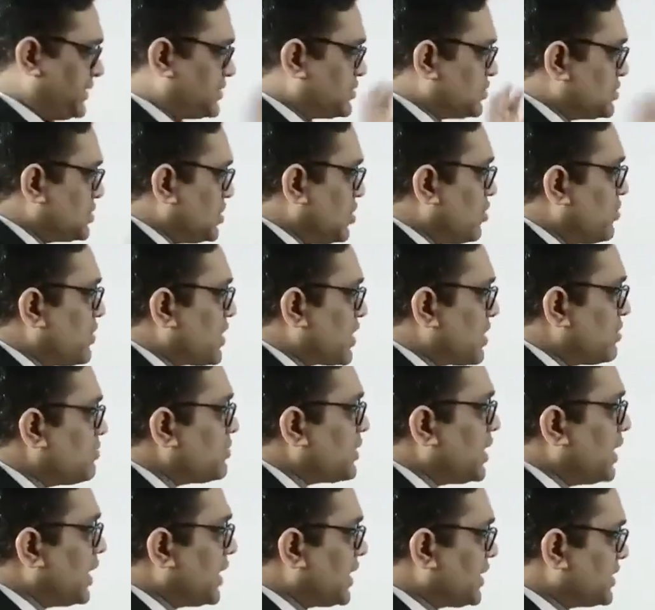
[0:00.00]
So genomic
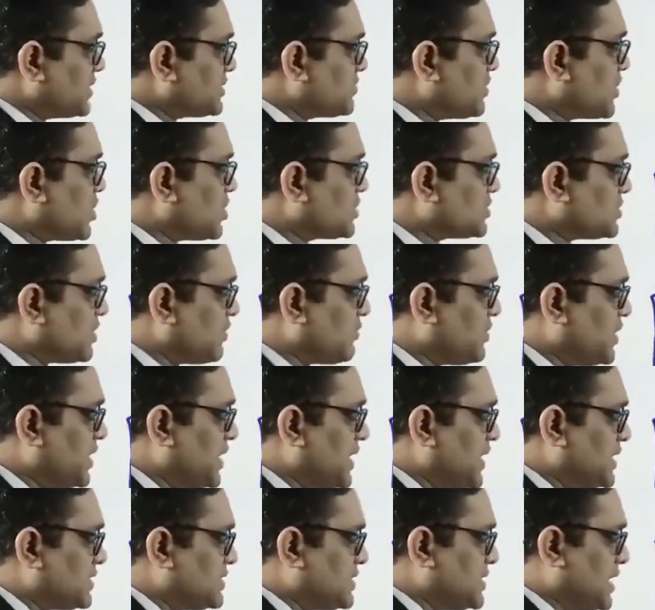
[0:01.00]
imprinting is because of
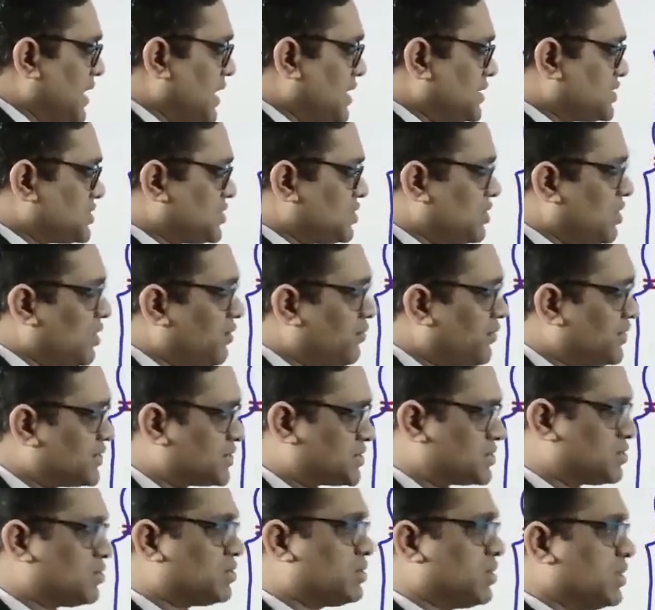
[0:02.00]
deacetylation of
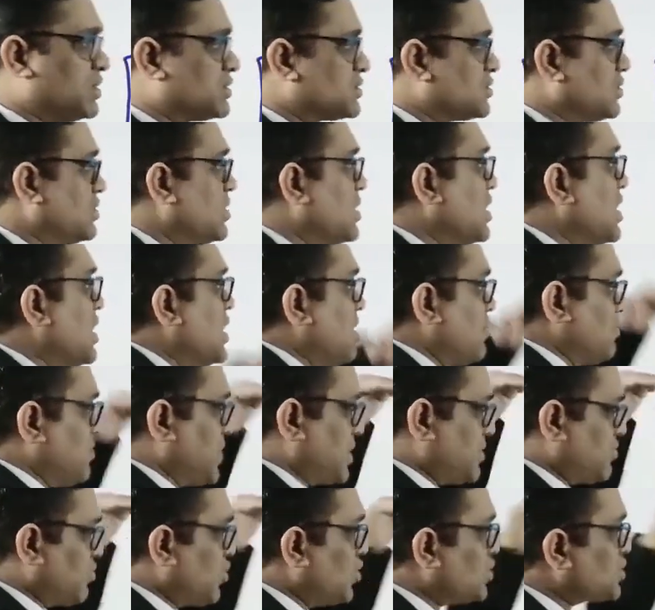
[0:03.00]
histone also,
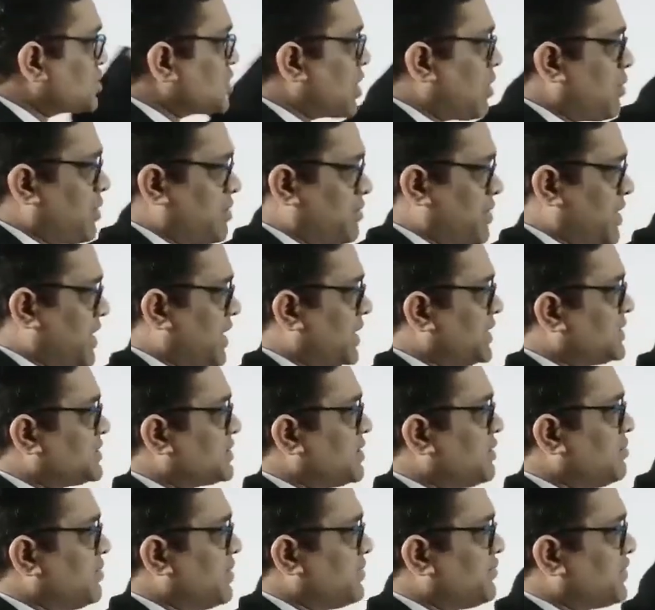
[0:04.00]
but most common
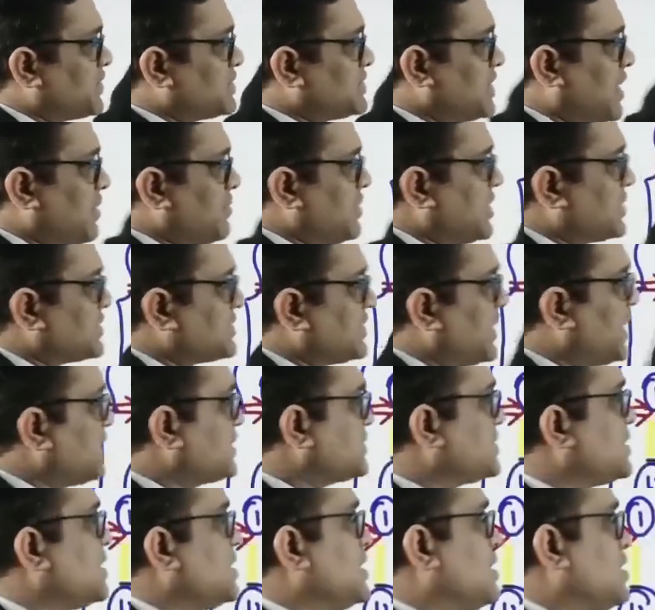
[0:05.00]
mechanism, if examiner
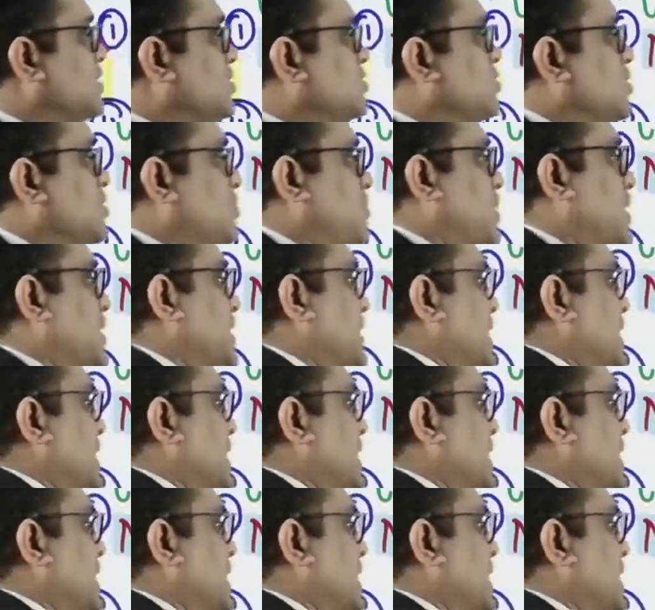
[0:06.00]
says, your better